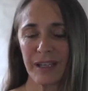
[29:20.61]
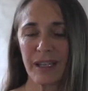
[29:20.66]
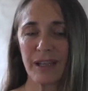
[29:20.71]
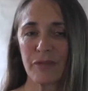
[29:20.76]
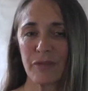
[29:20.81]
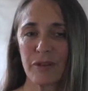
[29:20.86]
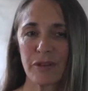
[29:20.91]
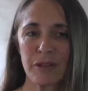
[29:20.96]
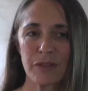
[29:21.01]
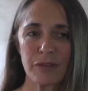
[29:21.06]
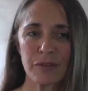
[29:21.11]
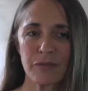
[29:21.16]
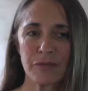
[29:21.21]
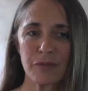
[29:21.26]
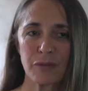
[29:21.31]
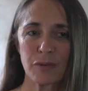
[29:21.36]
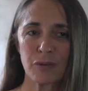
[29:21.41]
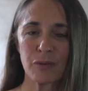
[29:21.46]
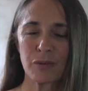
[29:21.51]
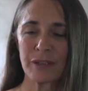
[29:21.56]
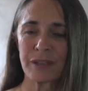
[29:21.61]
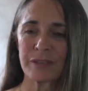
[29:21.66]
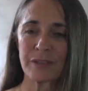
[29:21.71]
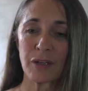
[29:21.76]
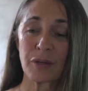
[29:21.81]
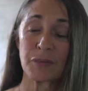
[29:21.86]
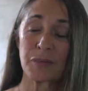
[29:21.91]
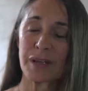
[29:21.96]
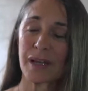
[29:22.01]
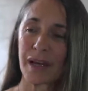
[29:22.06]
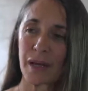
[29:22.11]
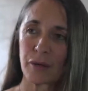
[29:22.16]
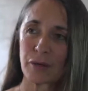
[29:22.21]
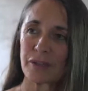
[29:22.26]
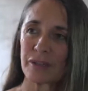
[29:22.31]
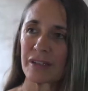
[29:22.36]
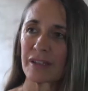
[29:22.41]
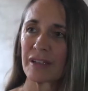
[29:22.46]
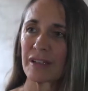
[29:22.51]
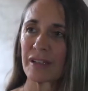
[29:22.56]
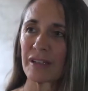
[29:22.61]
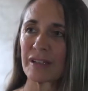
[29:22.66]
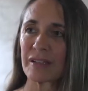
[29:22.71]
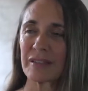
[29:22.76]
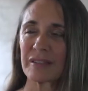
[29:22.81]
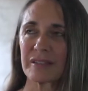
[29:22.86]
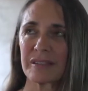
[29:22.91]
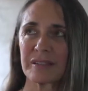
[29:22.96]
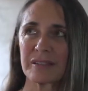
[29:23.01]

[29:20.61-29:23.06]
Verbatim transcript: ate very good food. He taught me how to eat it.